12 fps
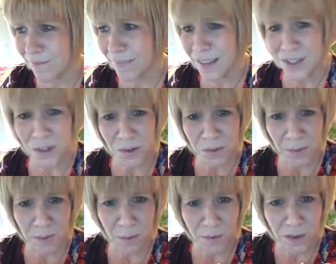issues
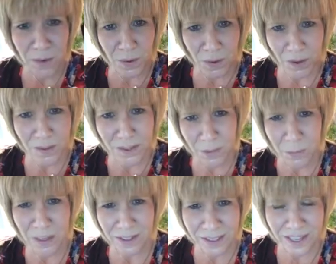with moving you along to
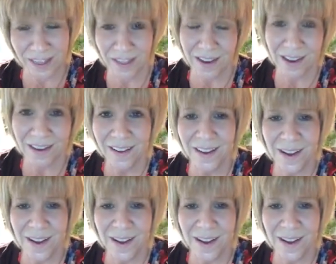someone else, I think.